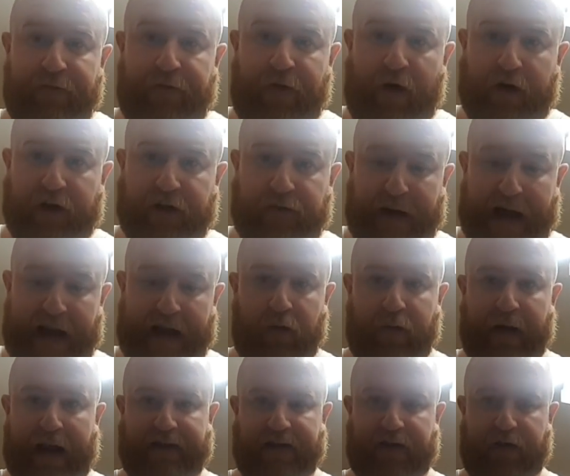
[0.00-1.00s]
In Forest
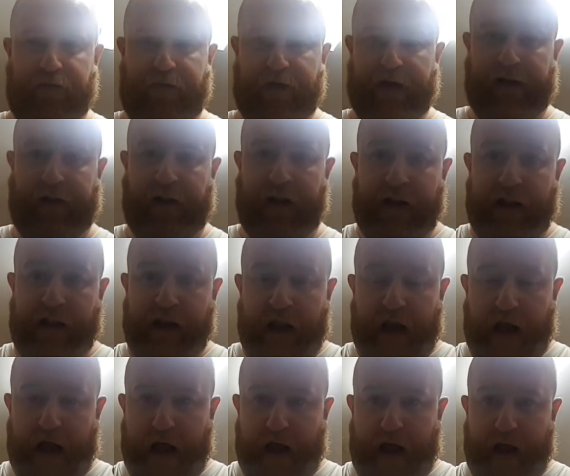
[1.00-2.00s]
Bank, we had to fill.
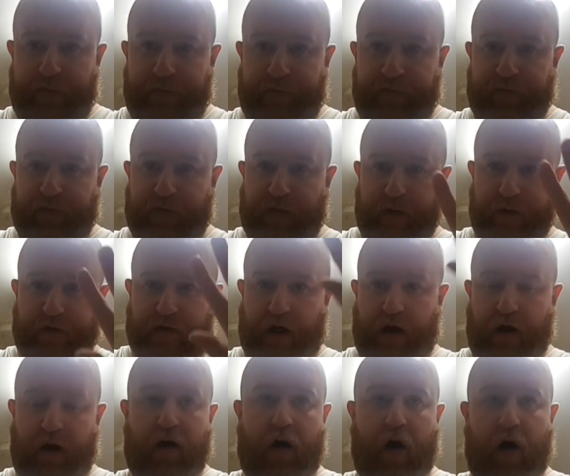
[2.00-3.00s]
There was
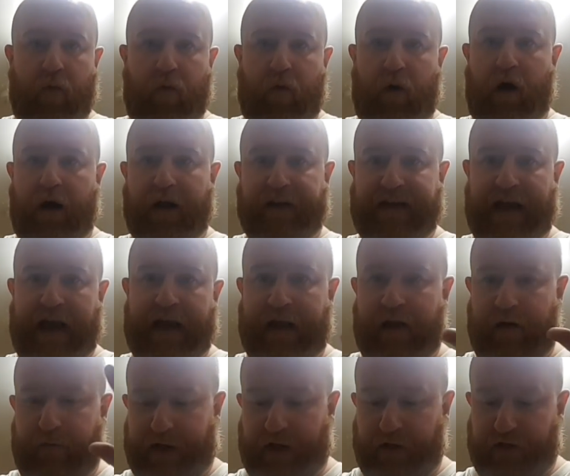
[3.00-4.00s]
a hot water
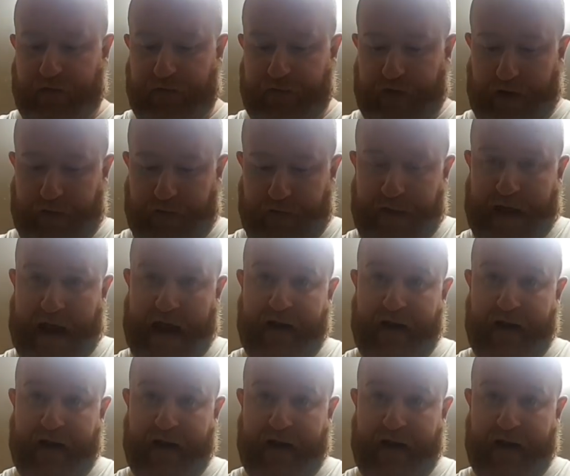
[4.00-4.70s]
tank, and we used to fill it from